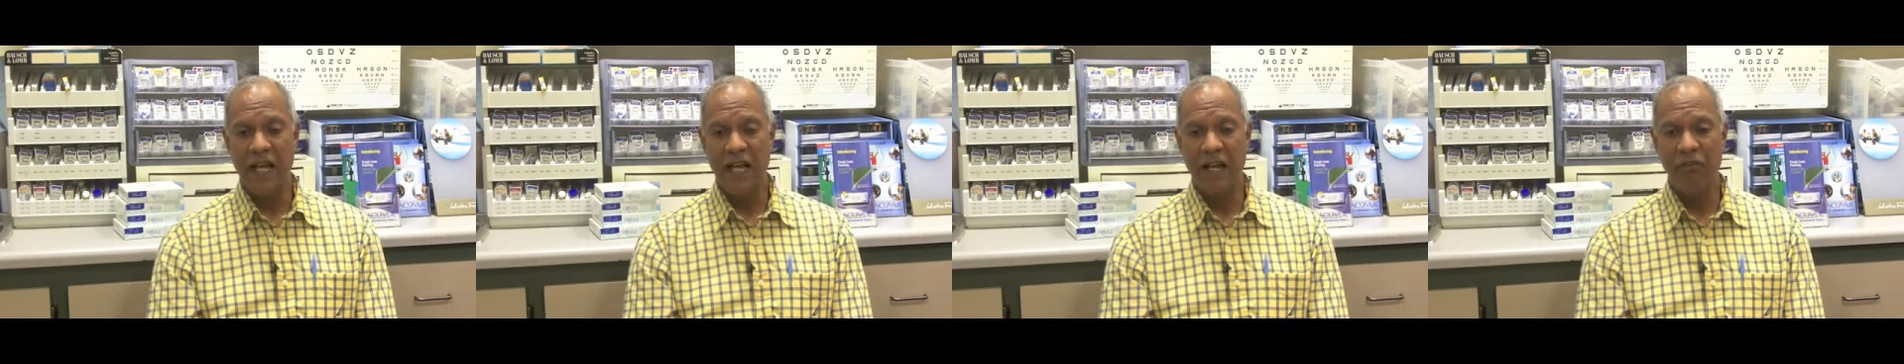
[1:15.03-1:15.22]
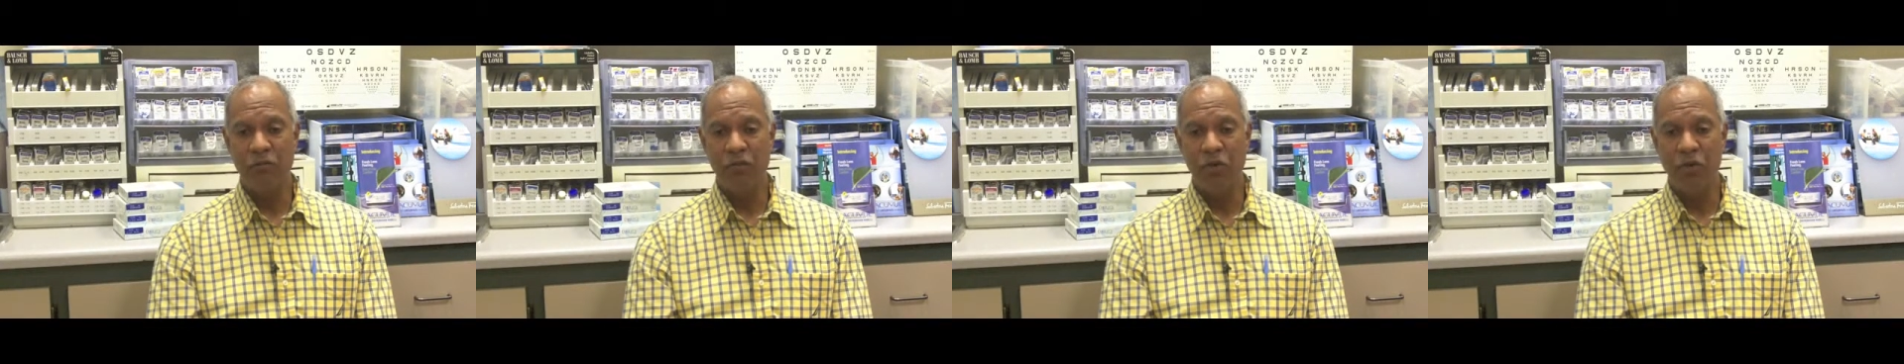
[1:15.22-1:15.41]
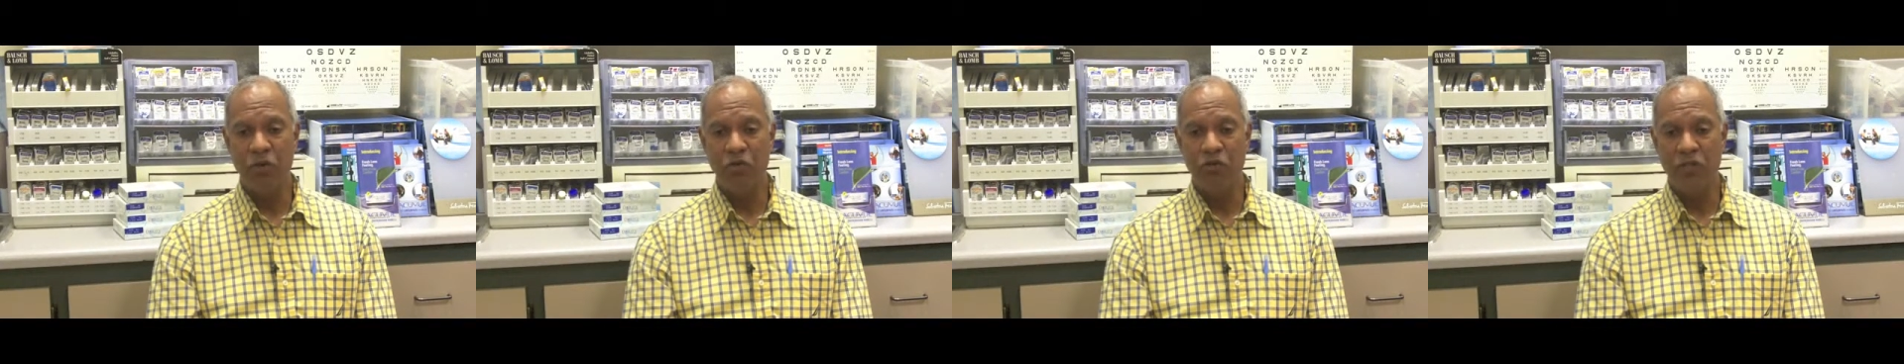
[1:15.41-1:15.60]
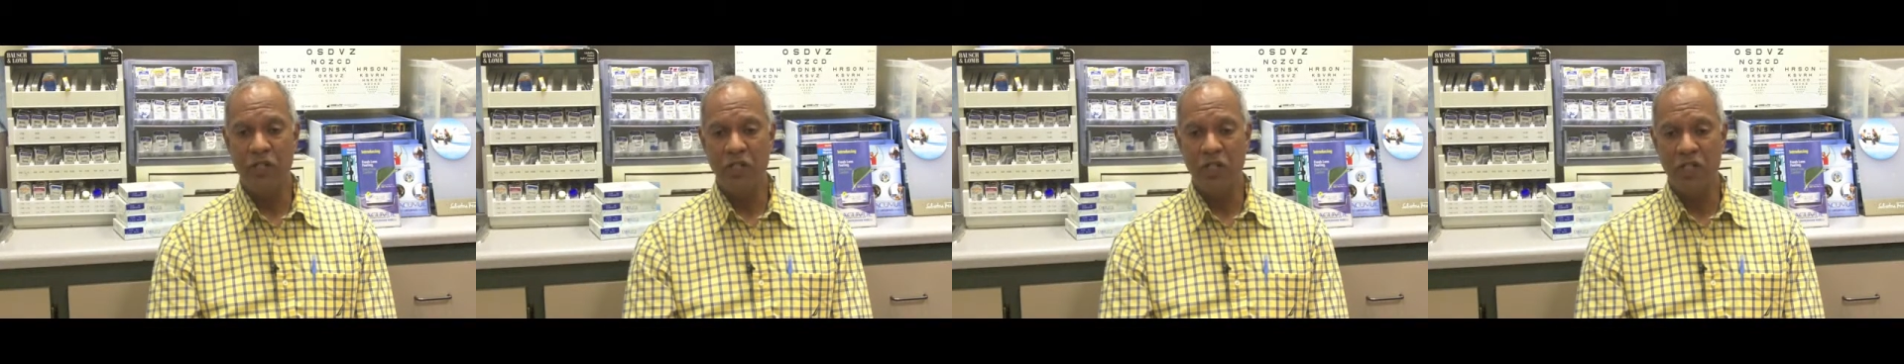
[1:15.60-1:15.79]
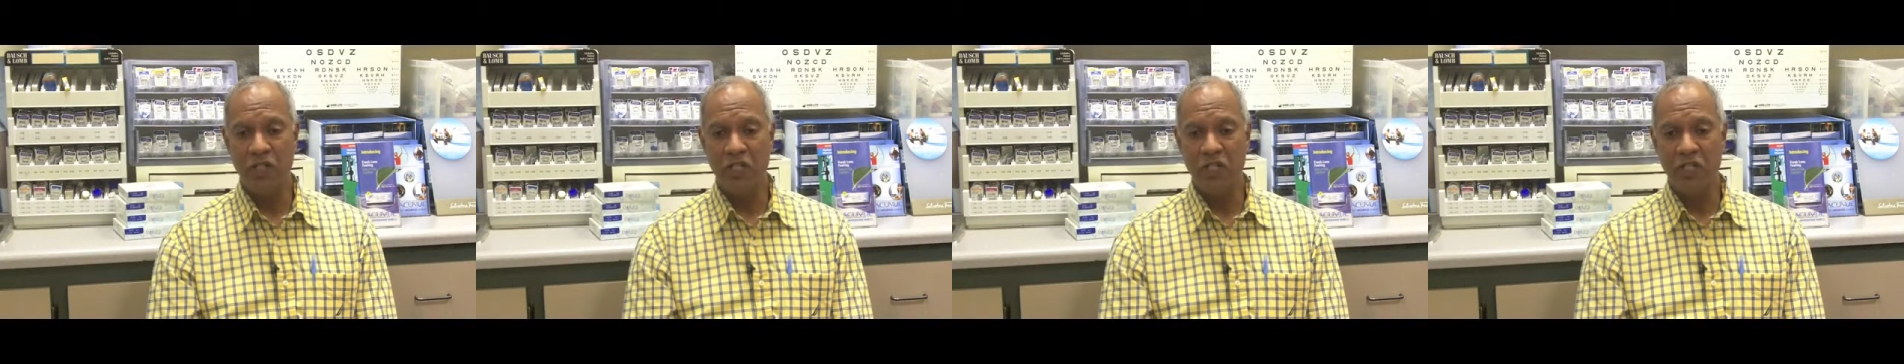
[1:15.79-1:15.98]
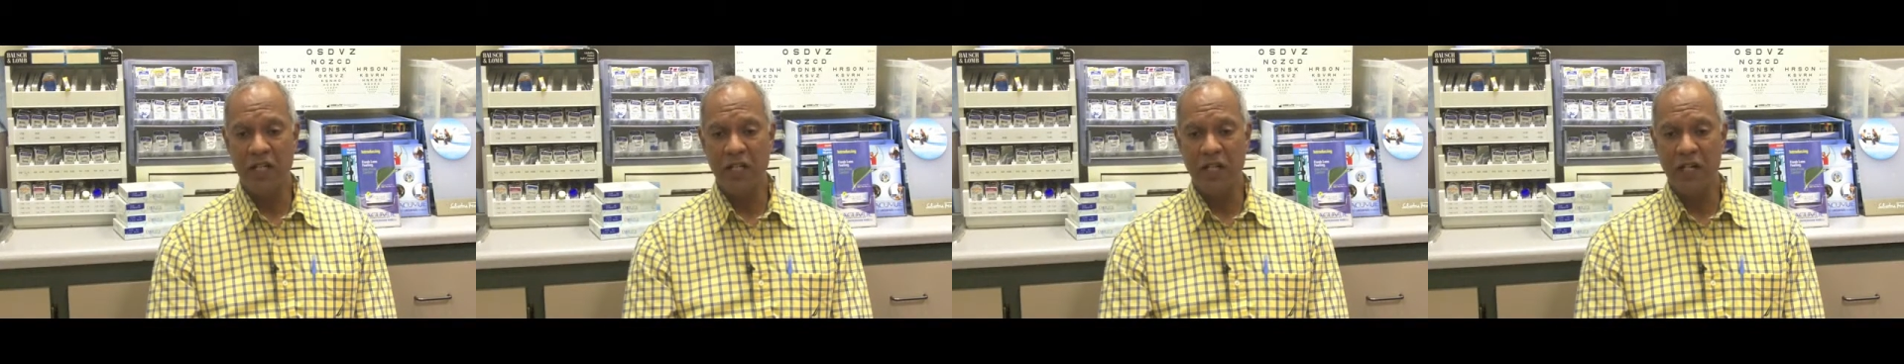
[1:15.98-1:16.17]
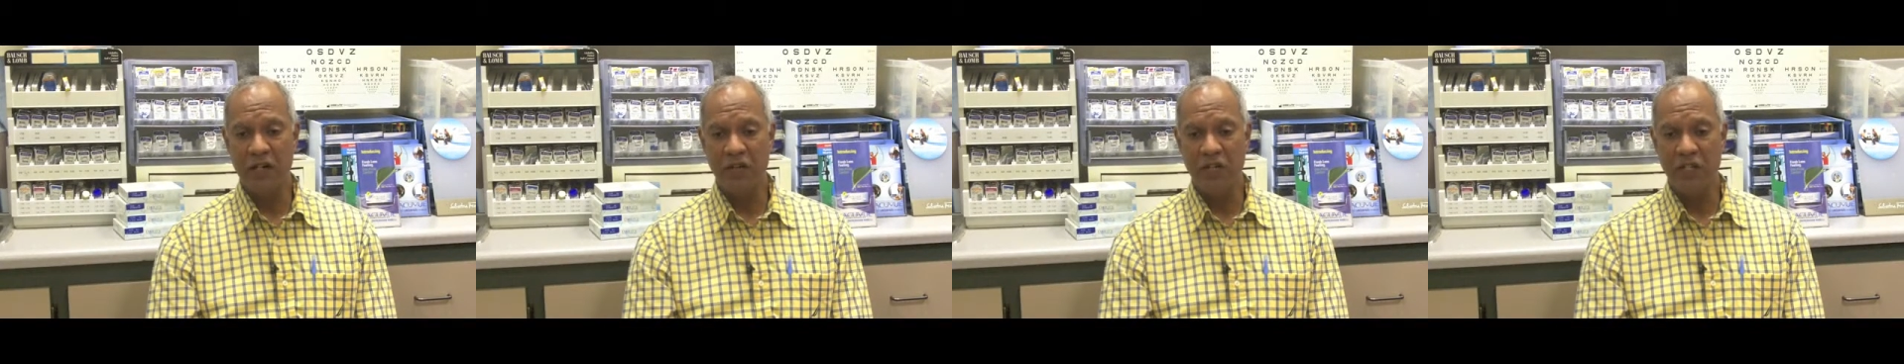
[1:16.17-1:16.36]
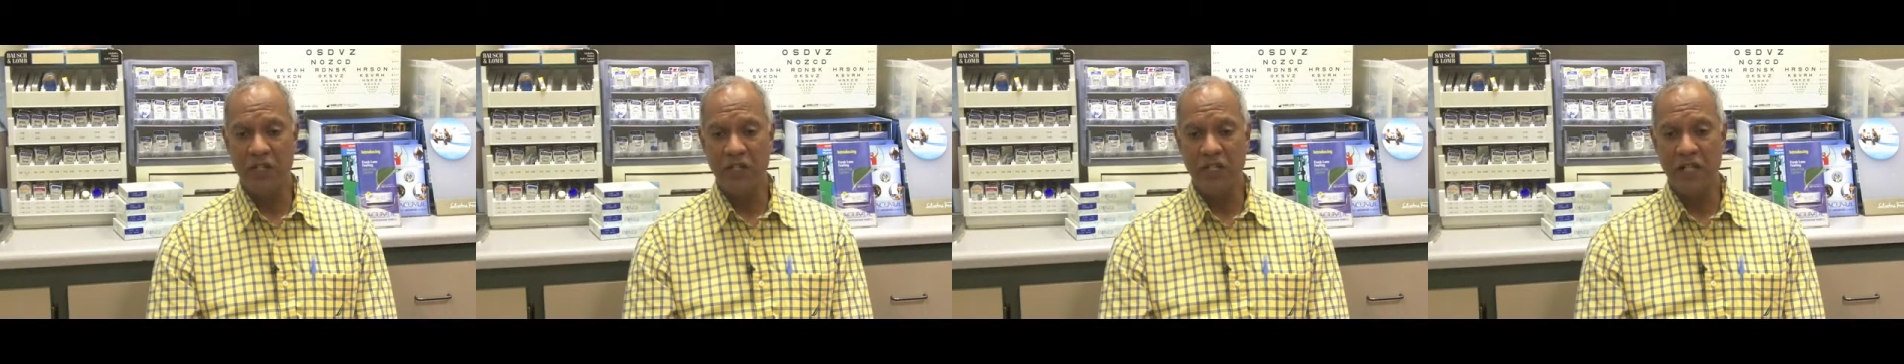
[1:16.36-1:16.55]
have more rigid
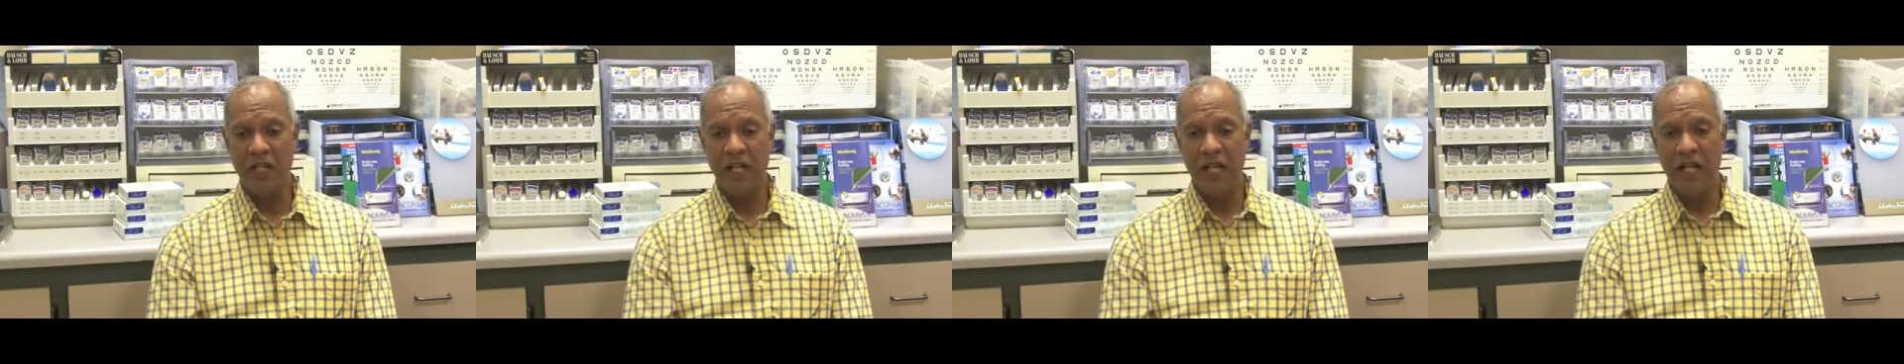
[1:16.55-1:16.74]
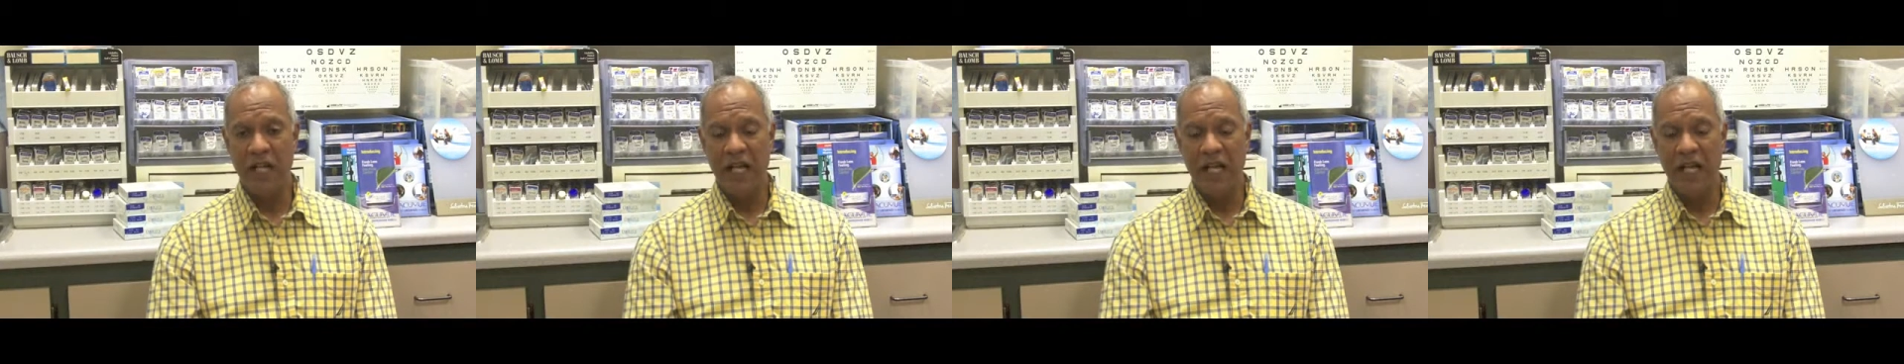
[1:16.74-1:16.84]
scleras,